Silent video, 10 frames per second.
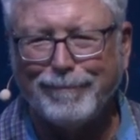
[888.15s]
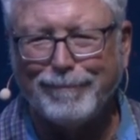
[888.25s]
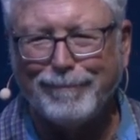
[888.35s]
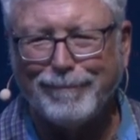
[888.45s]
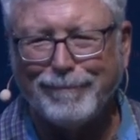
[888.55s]

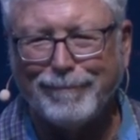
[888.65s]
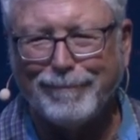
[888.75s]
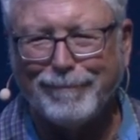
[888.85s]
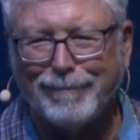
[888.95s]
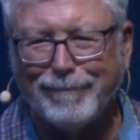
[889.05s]

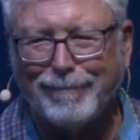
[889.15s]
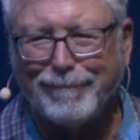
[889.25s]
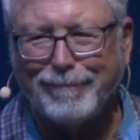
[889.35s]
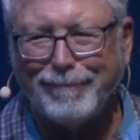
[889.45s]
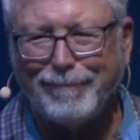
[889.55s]

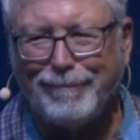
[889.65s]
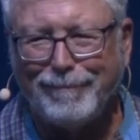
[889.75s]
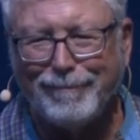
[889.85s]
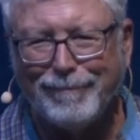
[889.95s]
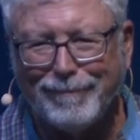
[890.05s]

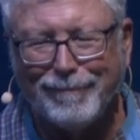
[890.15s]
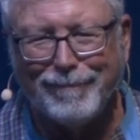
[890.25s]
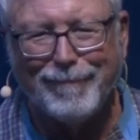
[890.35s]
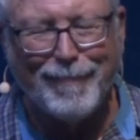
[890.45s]
Nobody speaks.